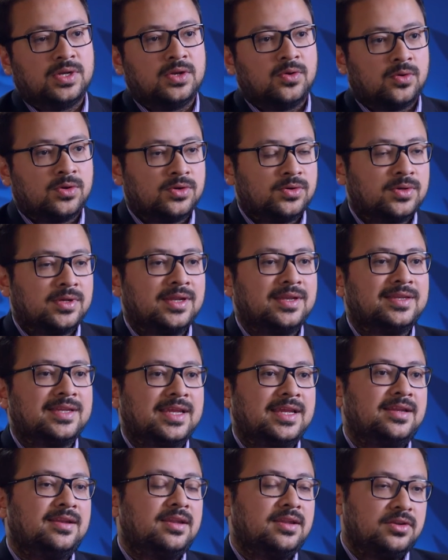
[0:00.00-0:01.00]
in order to
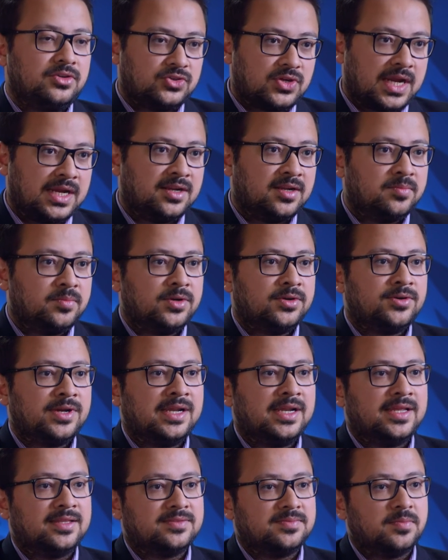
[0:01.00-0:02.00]
contain China, but
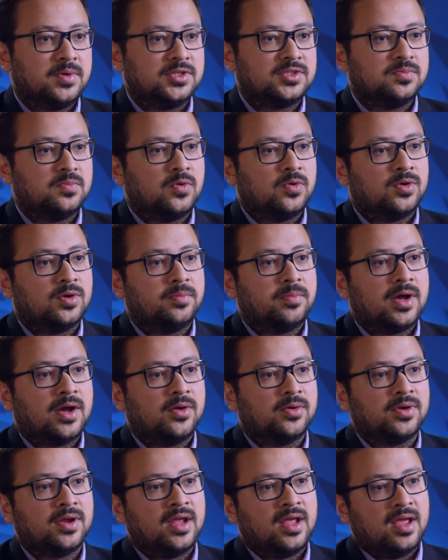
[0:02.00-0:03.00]
really it's much more
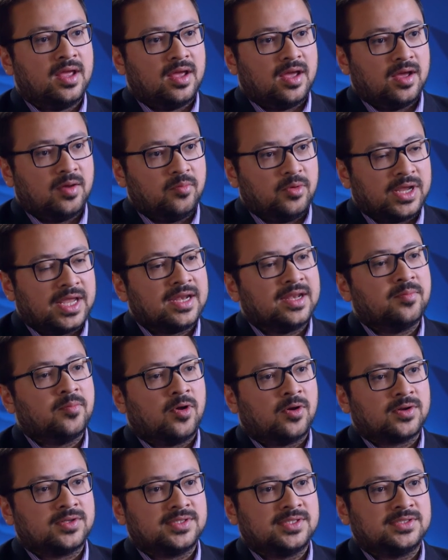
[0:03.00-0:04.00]
about uh, bringing
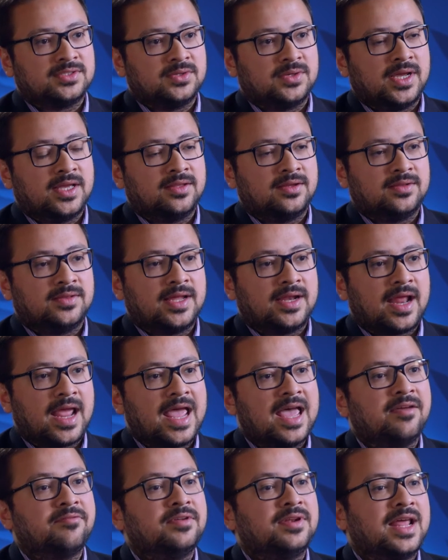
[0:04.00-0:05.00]
democracies together that
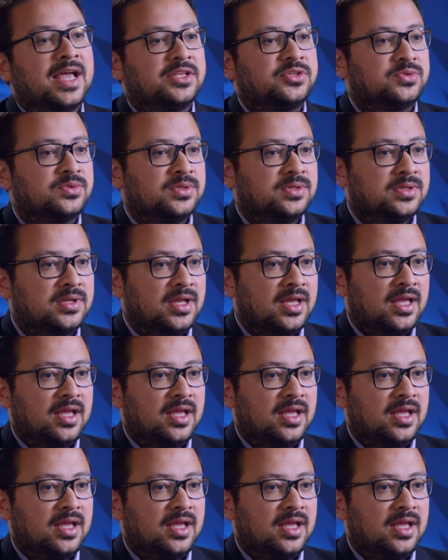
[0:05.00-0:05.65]
have a natural